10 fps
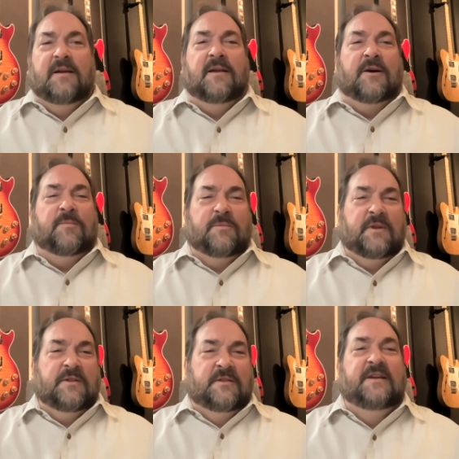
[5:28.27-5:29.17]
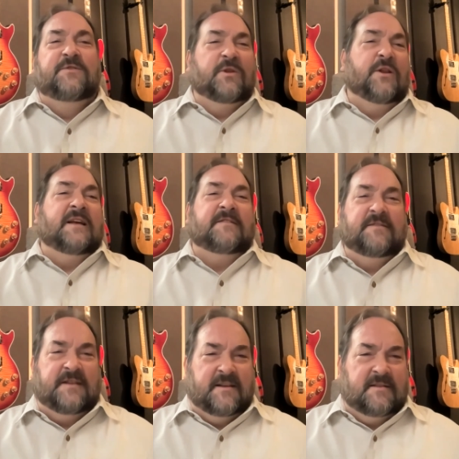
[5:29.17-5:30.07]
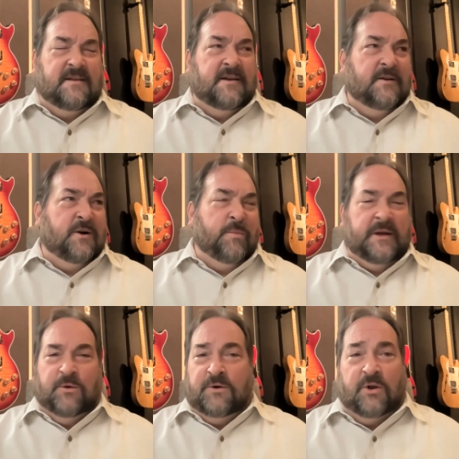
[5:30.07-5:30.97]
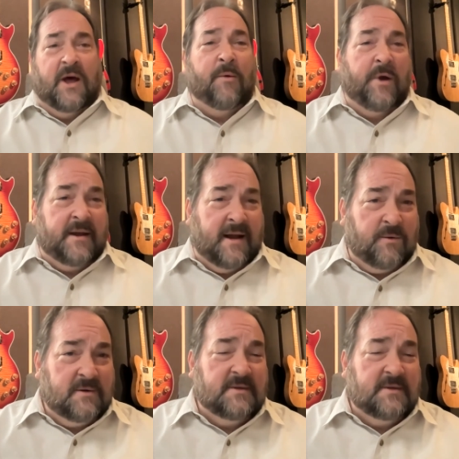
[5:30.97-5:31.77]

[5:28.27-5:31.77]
you know, these are the lessons that uh, are being learned a lot right now.